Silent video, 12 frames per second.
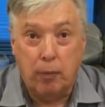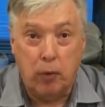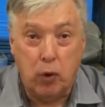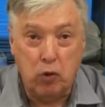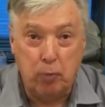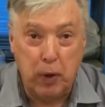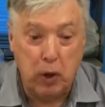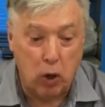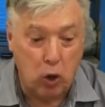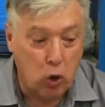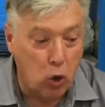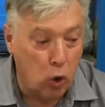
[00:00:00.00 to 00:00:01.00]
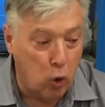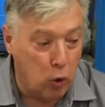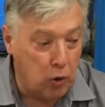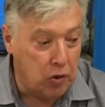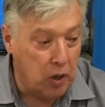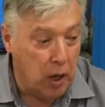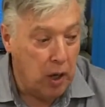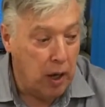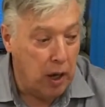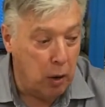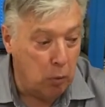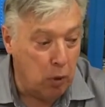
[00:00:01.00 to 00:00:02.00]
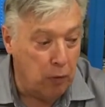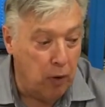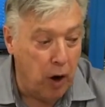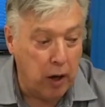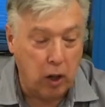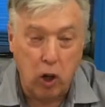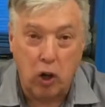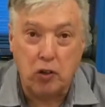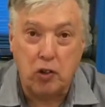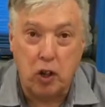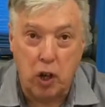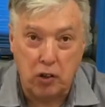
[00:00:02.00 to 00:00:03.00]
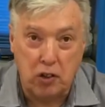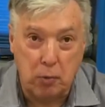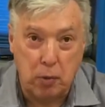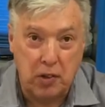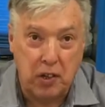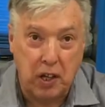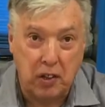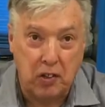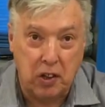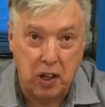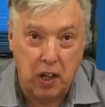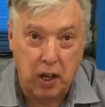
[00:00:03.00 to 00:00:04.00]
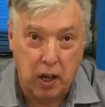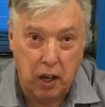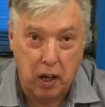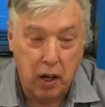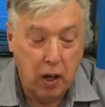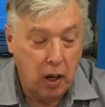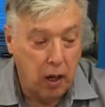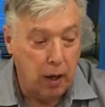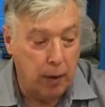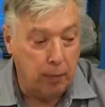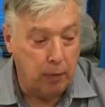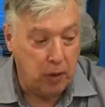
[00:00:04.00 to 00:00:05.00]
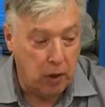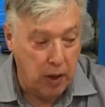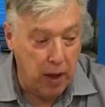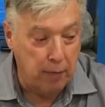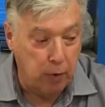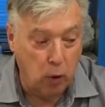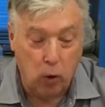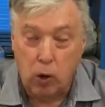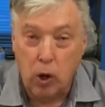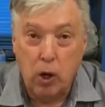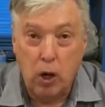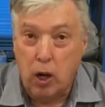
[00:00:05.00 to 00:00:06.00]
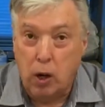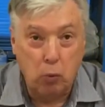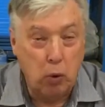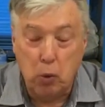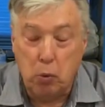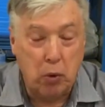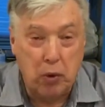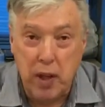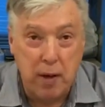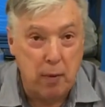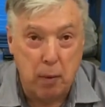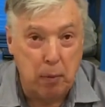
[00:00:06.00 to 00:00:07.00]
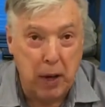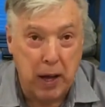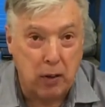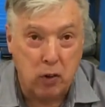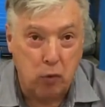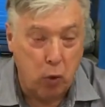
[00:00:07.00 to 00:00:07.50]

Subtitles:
who's been on a course will find lots and lots of mistakes in here. So therefore, we will never be out of